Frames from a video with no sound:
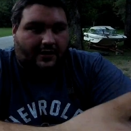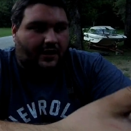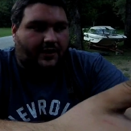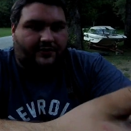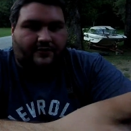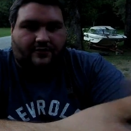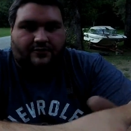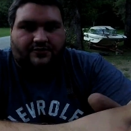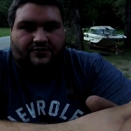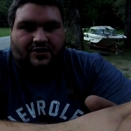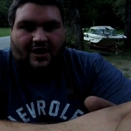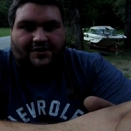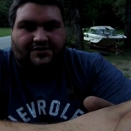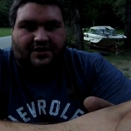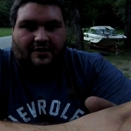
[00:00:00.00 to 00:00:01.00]
and they're
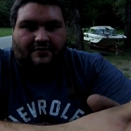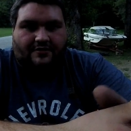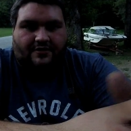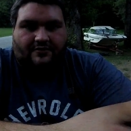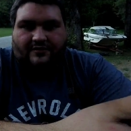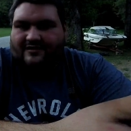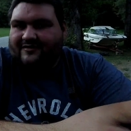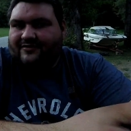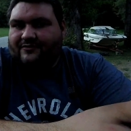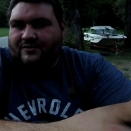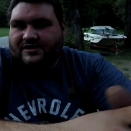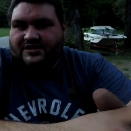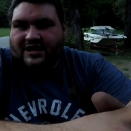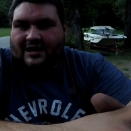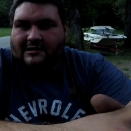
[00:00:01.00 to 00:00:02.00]
trash now. You know,
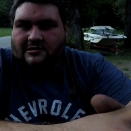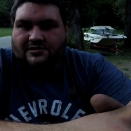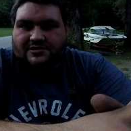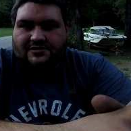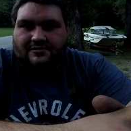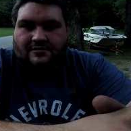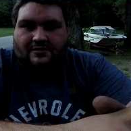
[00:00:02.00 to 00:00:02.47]
3 tires.